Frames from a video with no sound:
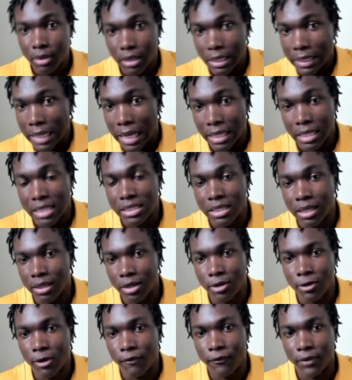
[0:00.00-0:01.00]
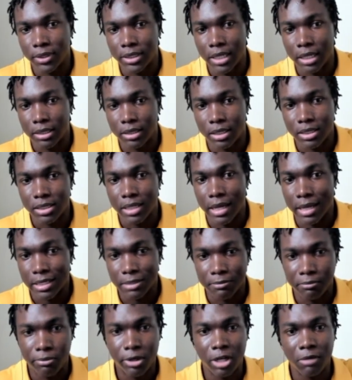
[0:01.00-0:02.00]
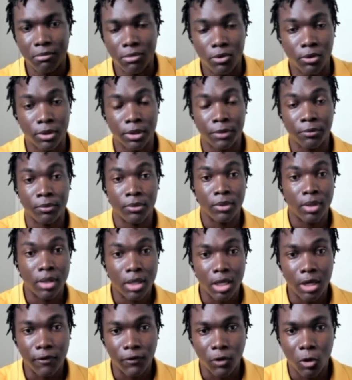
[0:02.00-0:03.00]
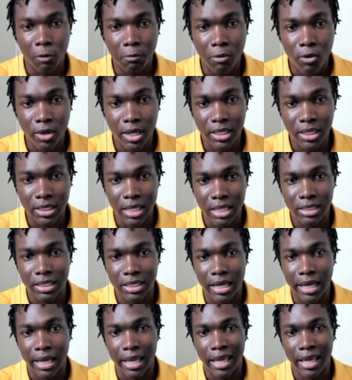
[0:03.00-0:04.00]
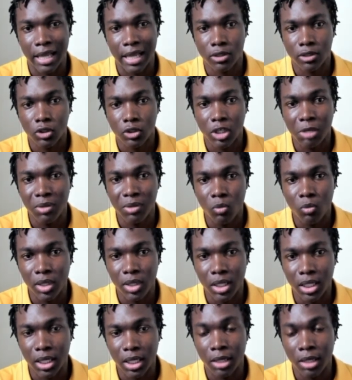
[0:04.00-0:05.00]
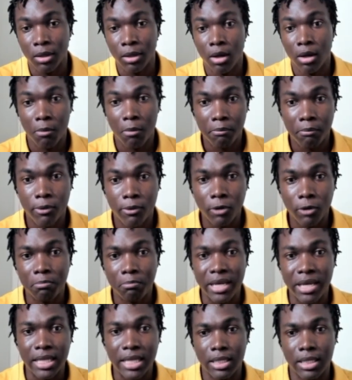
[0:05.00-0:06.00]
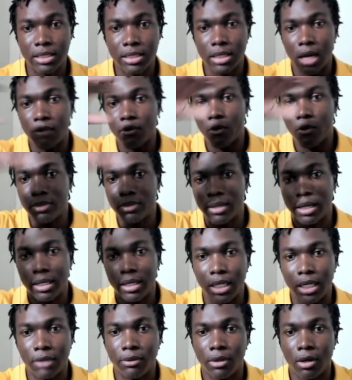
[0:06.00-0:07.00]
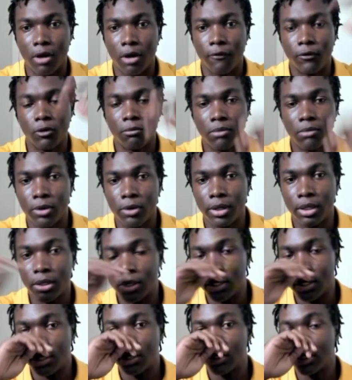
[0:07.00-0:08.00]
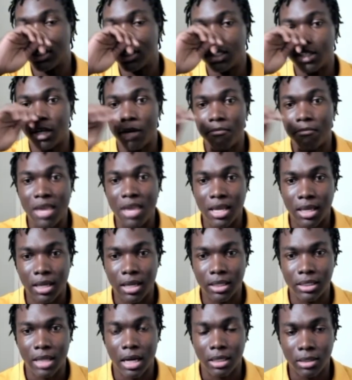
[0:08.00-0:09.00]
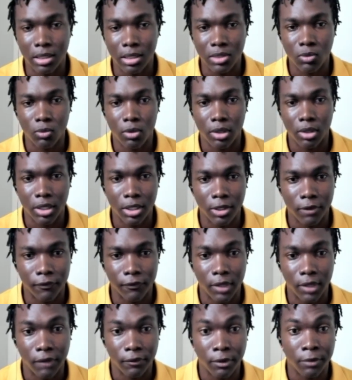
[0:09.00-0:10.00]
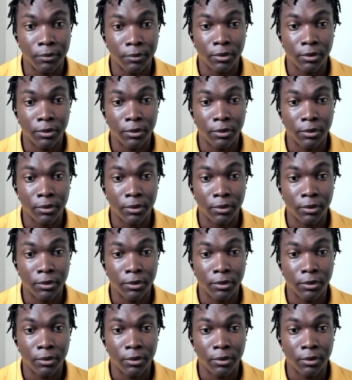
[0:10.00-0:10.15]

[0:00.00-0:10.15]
that is not enough for tactics, guys. Bring more. If your opponent has like an extremely weak king, put pieces around that area of the board to start making tactics work in your favor.